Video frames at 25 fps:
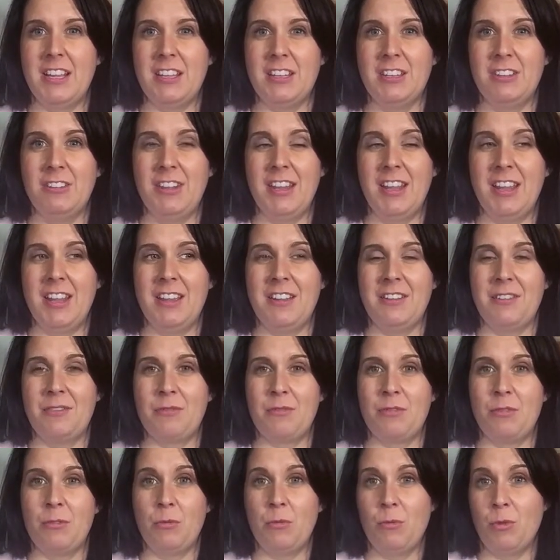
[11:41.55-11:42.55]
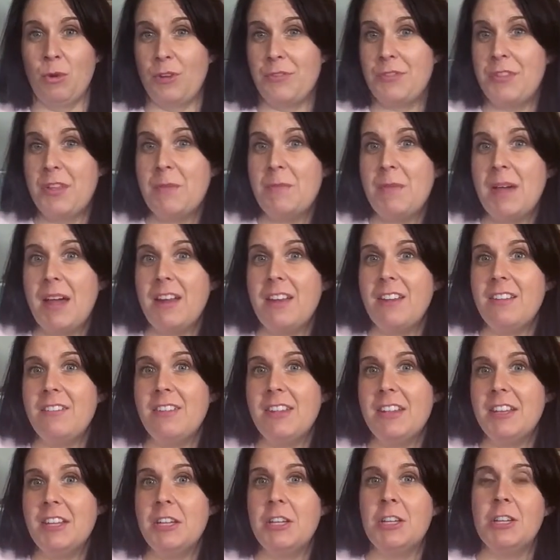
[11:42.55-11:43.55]
Like, you can't reward them
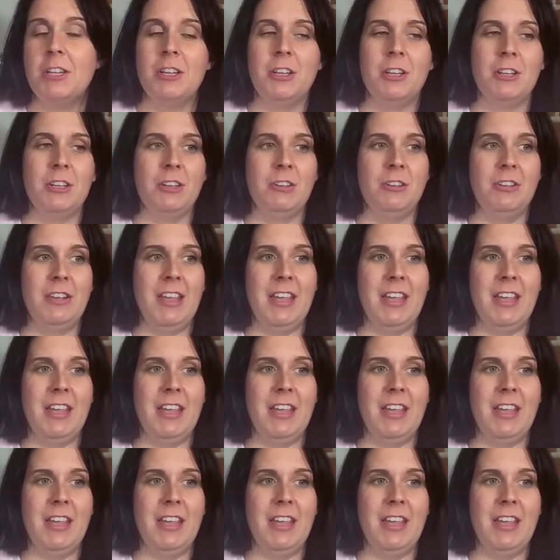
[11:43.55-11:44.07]
out of it,